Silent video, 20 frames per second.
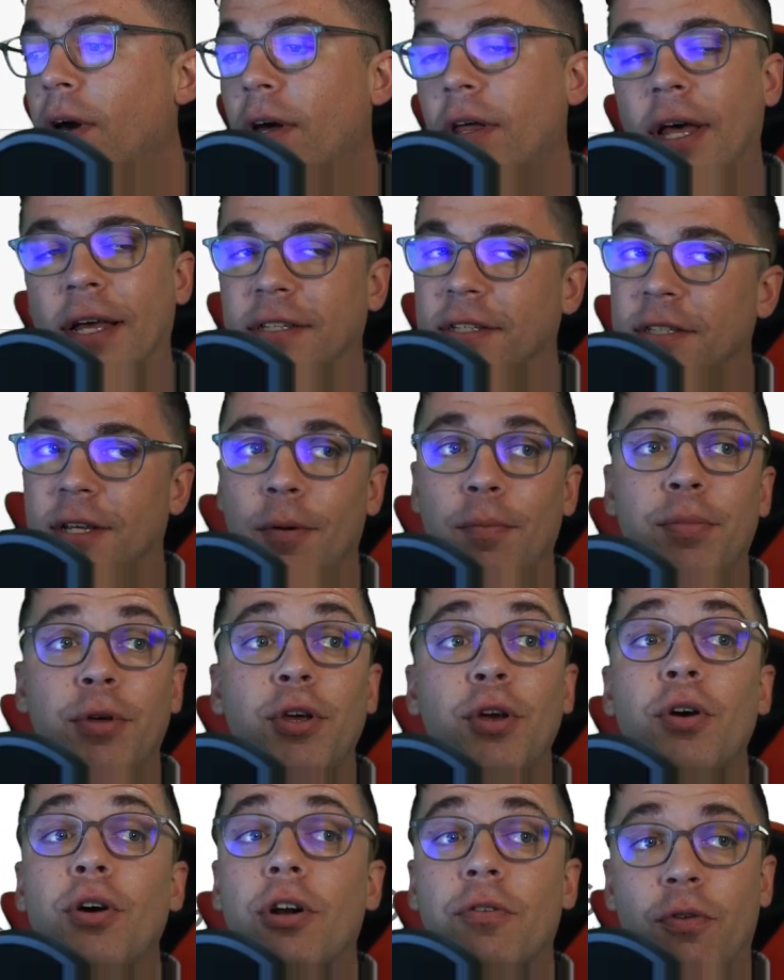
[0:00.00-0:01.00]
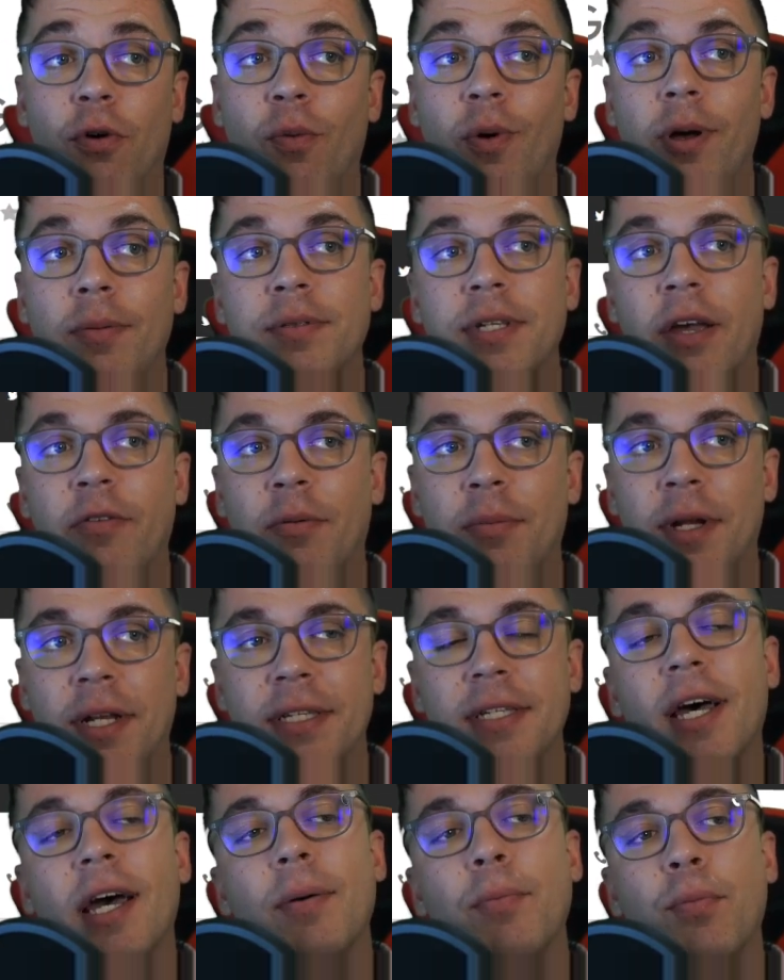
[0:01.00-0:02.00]
This is a beautiful website from a
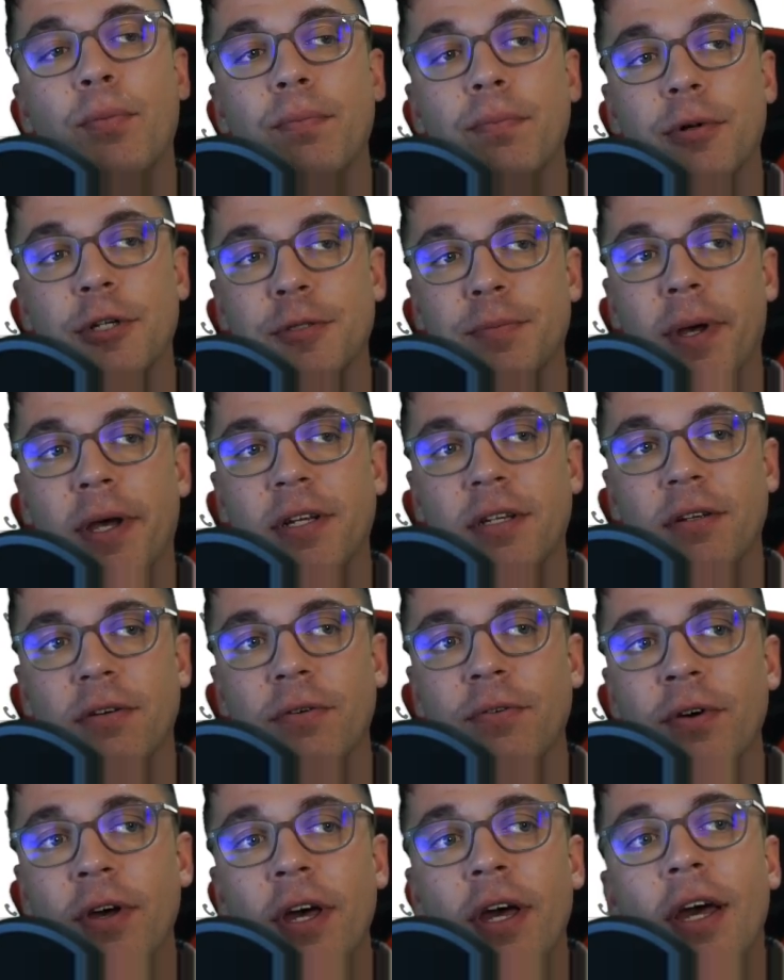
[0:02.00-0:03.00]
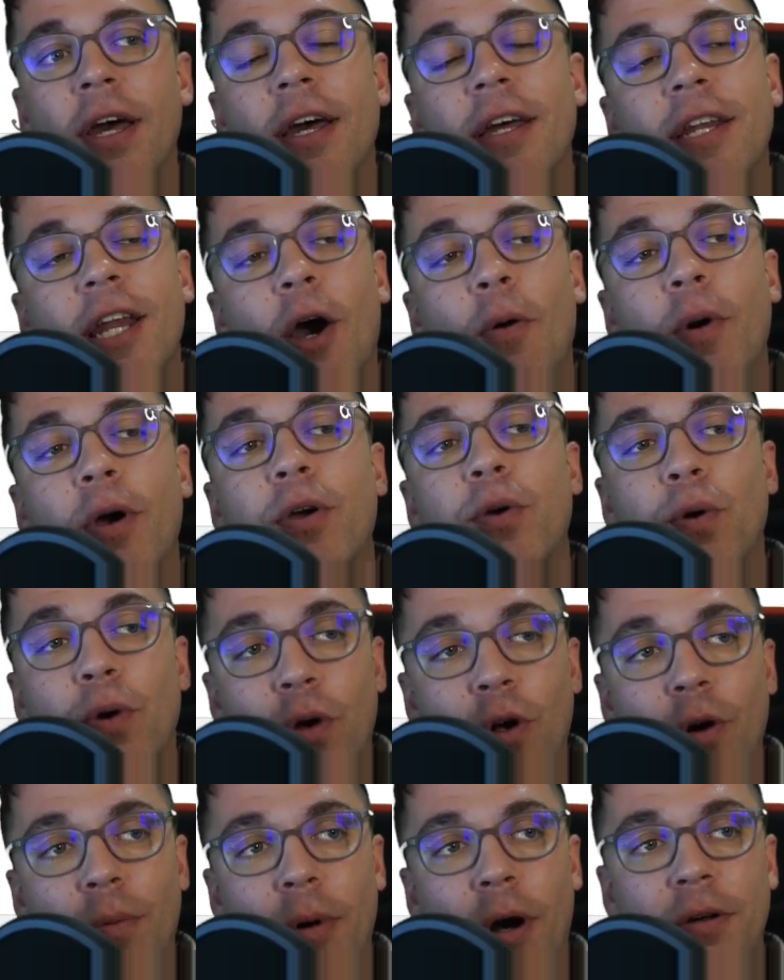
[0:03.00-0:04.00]
design perspective. Now, what
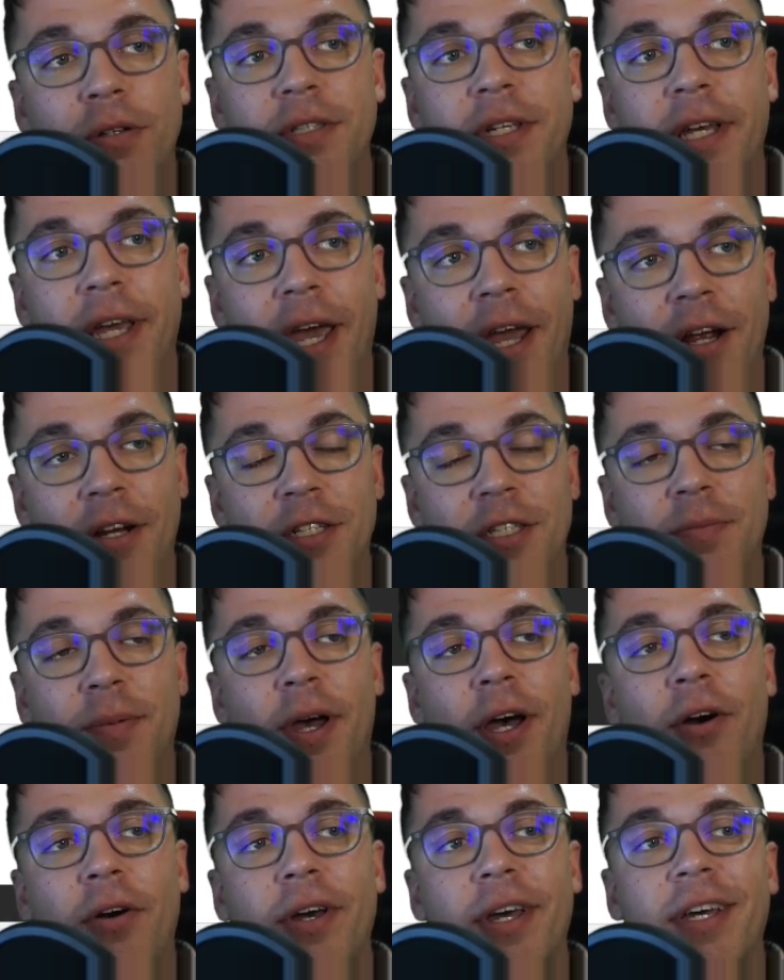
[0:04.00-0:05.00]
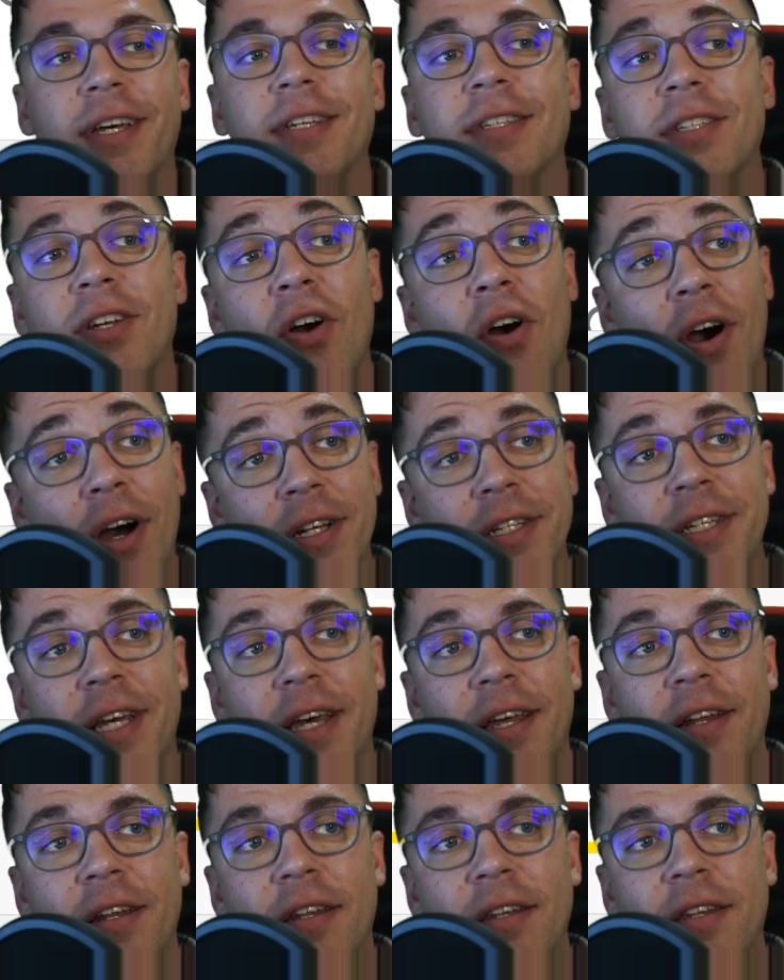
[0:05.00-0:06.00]
Google mostly cares about is
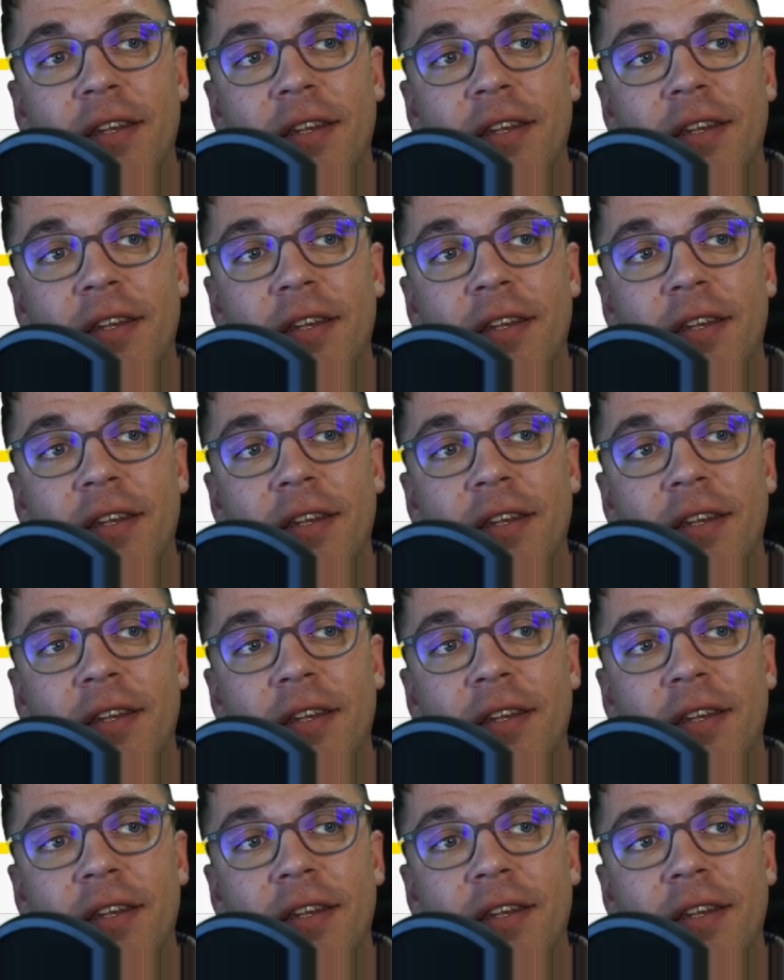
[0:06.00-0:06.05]
content.